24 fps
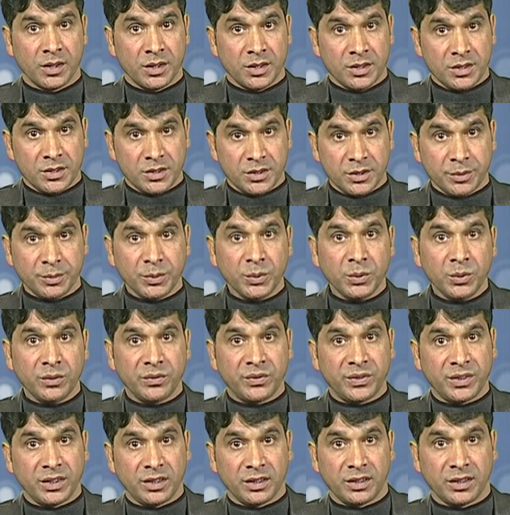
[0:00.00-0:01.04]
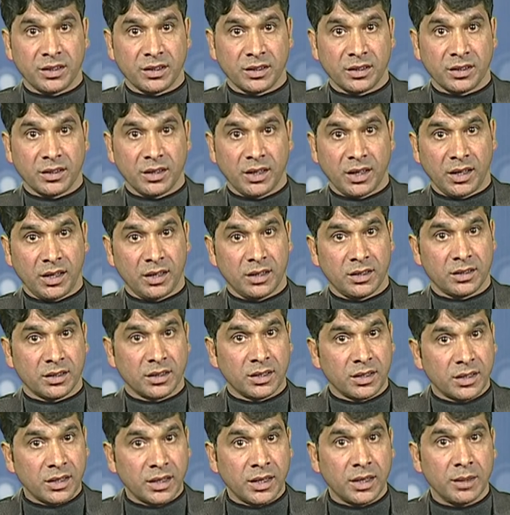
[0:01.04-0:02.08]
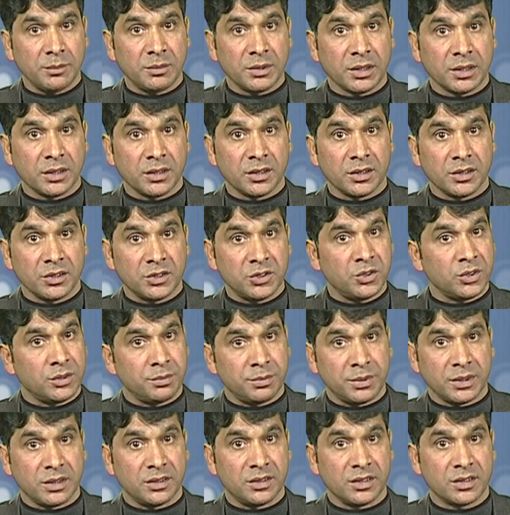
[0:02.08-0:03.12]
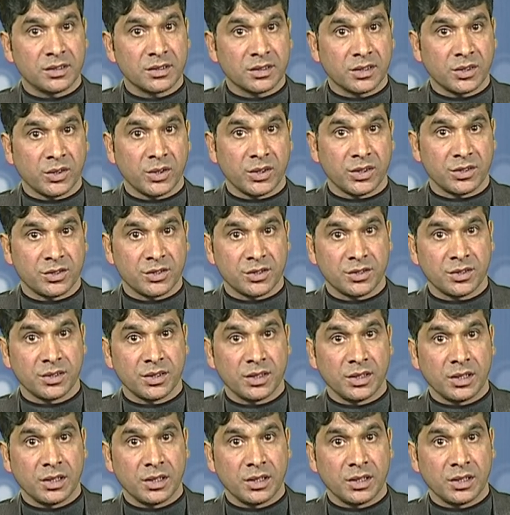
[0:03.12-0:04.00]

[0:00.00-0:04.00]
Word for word: Spoon feeding and cramming should be discouraged.